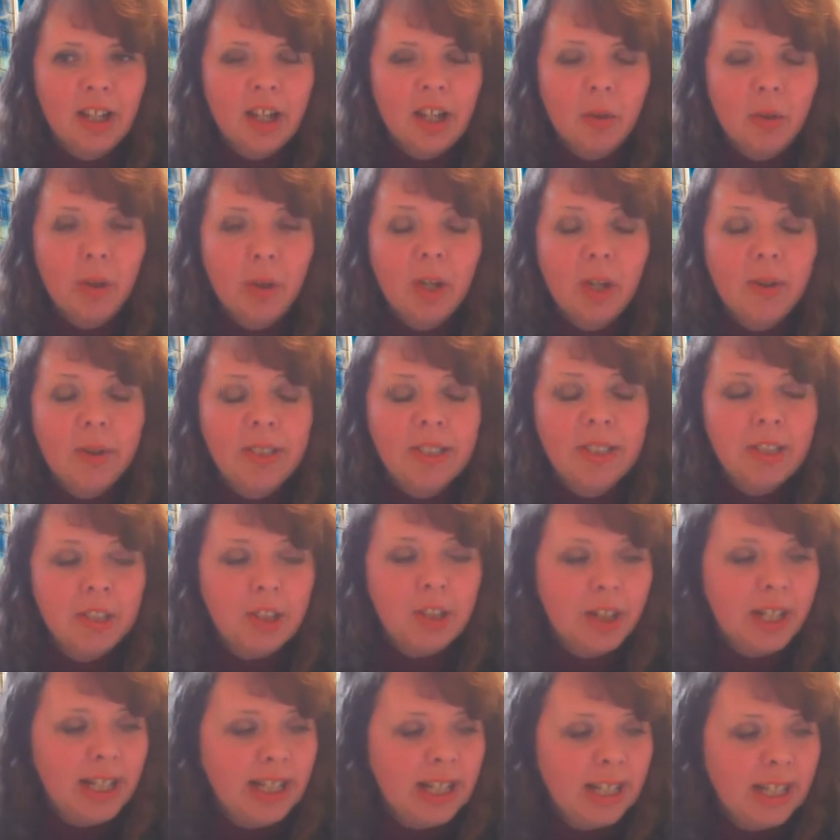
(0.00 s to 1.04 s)
We're going to
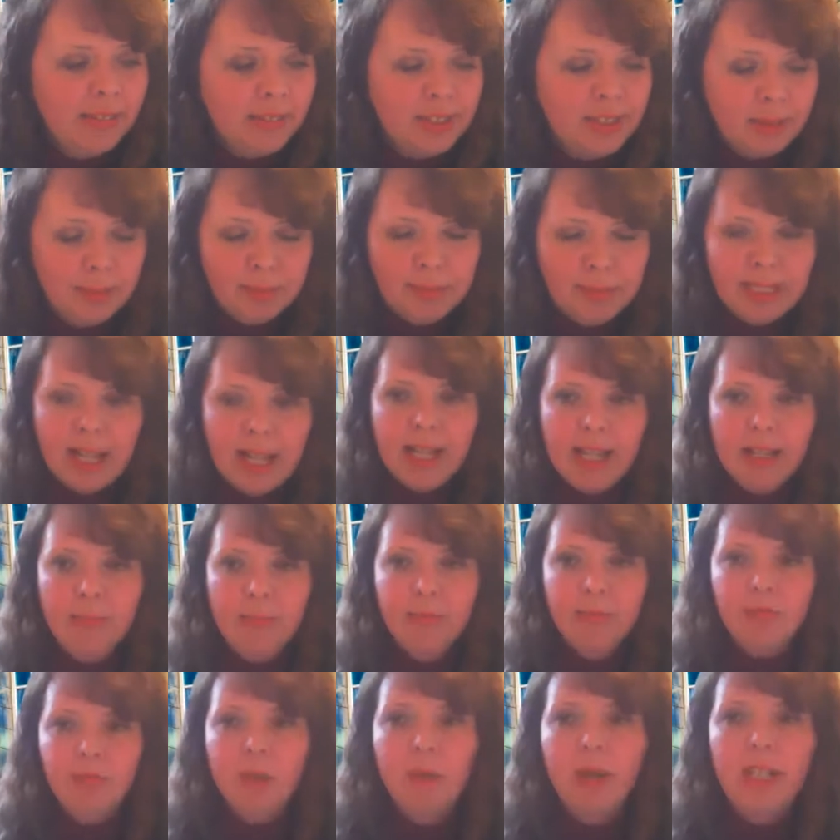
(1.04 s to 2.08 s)
try and leave some time
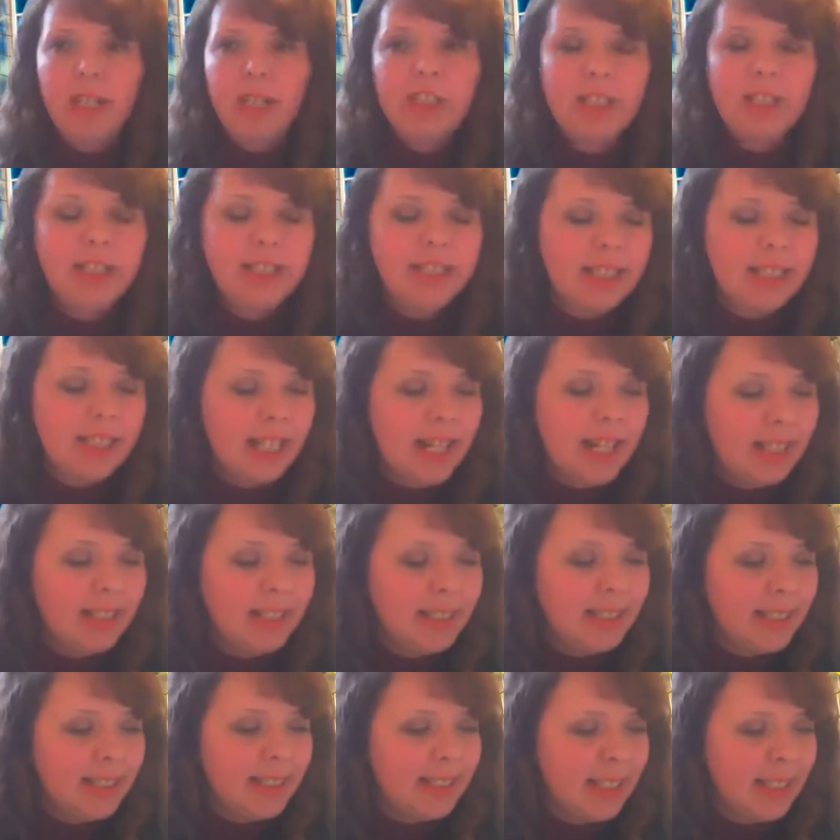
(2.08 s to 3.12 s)
for questions and
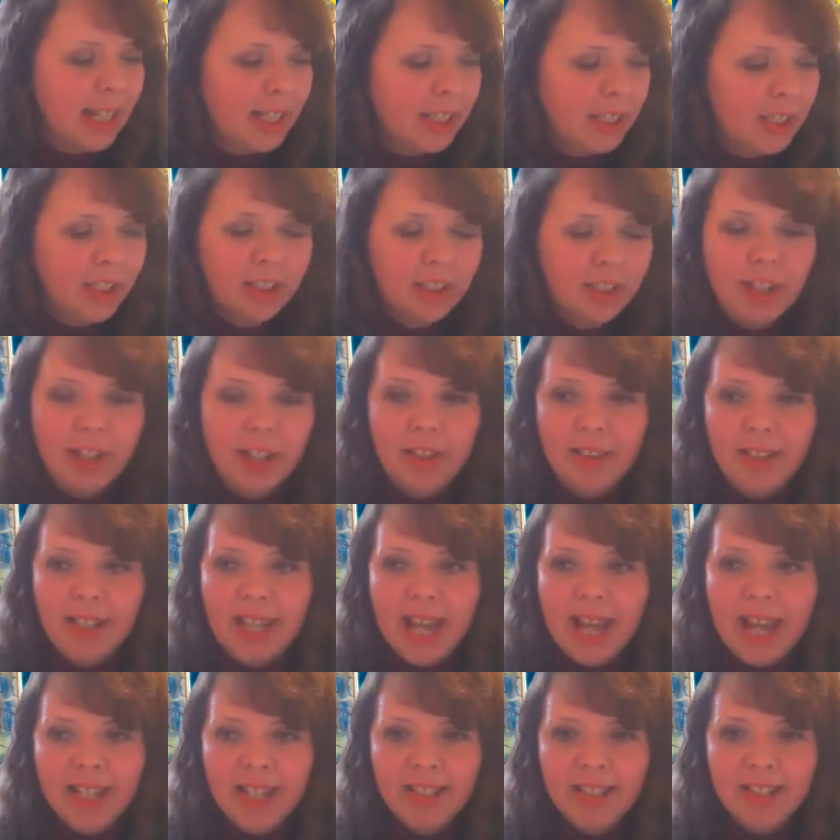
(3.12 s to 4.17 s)
answer session at
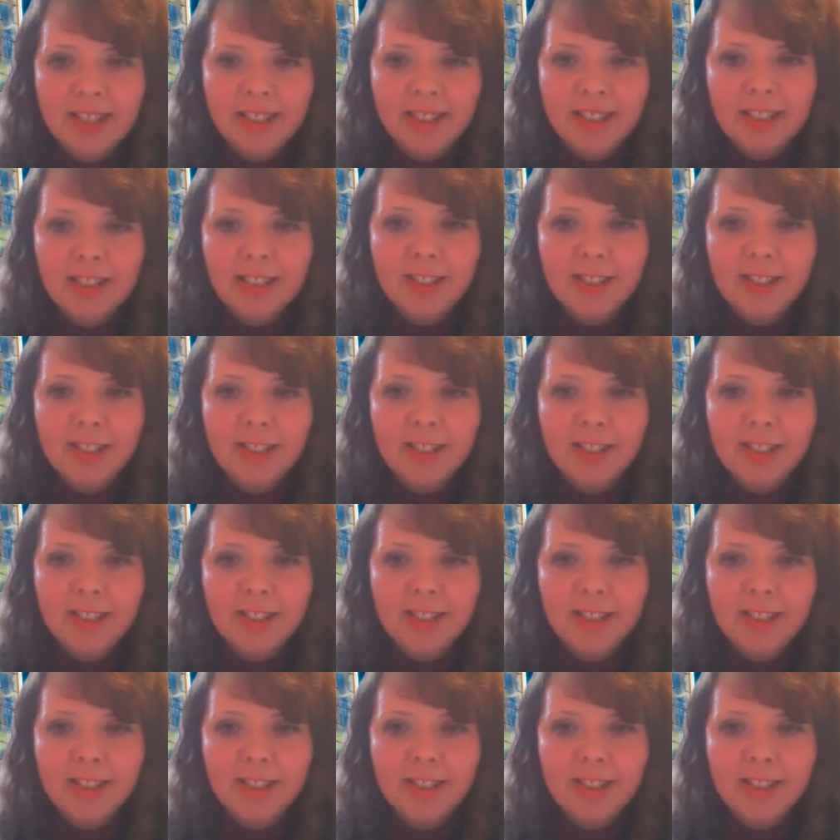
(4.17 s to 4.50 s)
the end,